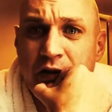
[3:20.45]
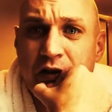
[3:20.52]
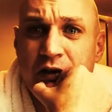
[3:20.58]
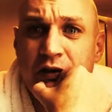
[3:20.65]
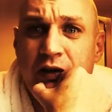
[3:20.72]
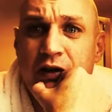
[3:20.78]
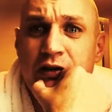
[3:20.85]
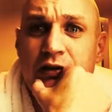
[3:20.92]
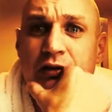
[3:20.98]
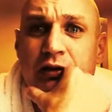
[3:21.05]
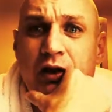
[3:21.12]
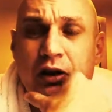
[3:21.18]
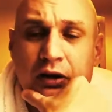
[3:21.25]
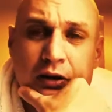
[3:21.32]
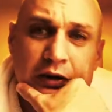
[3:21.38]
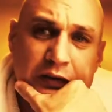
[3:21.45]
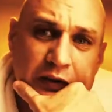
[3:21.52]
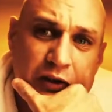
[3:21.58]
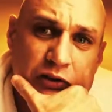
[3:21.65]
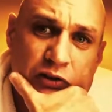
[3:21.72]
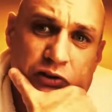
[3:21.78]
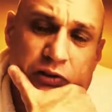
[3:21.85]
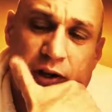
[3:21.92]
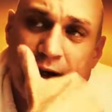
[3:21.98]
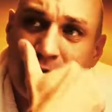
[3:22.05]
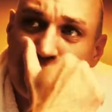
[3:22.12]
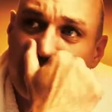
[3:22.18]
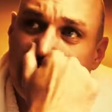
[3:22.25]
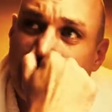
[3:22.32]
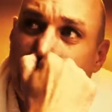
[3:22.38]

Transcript: there's not a lot that's changed.